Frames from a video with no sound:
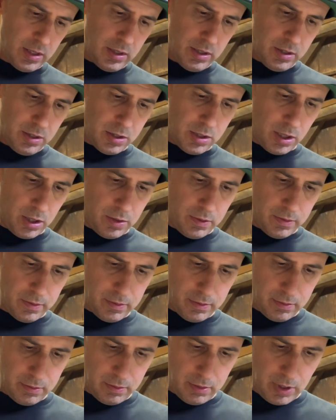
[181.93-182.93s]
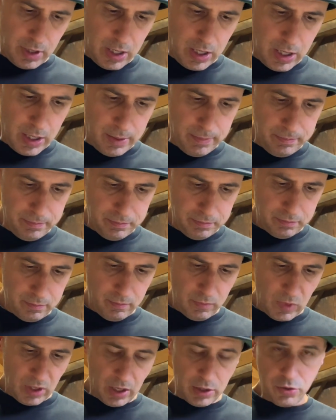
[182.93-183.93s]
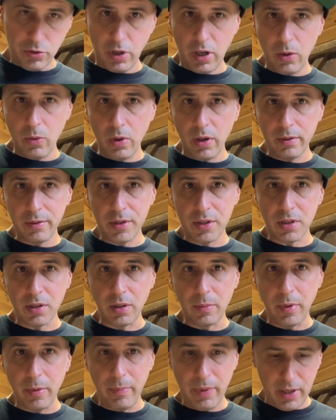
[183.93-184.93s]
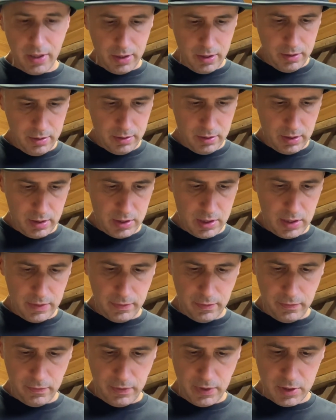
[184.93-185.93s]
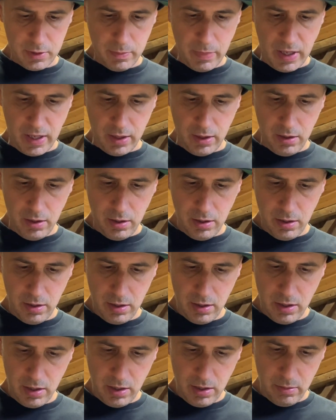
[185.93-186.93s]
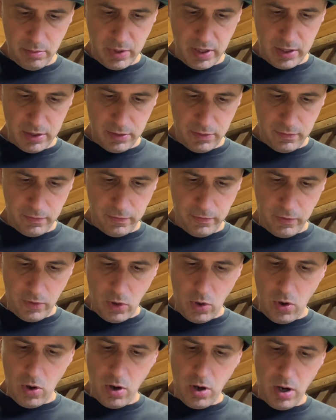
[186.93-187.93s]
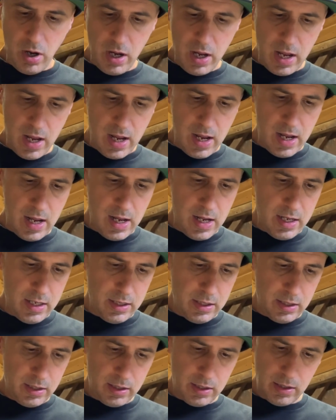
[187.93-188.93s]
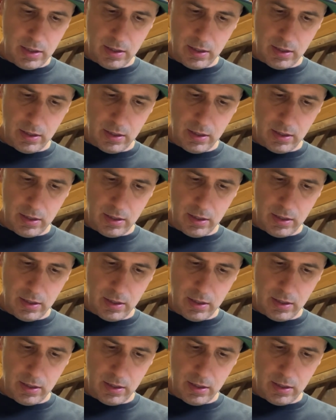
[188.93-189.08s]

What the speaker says: So, I'll try one just a little bit bigger and see if it fits better. But as far as